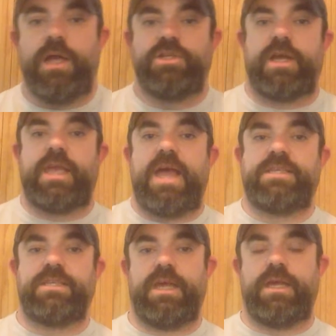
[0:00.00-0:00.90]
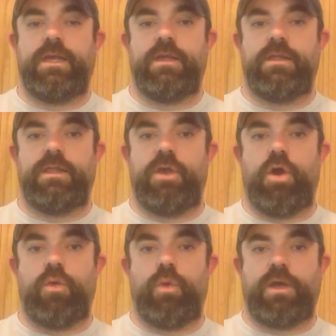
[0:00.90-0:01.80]
John Cassaday, the
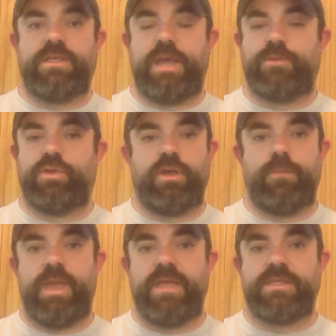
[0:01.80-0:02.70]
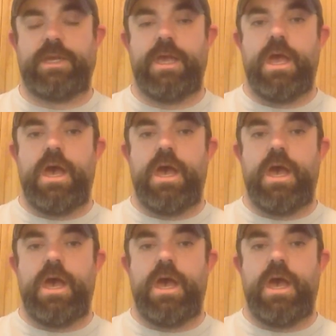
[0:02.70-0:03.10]
artwork is absolutely amazing.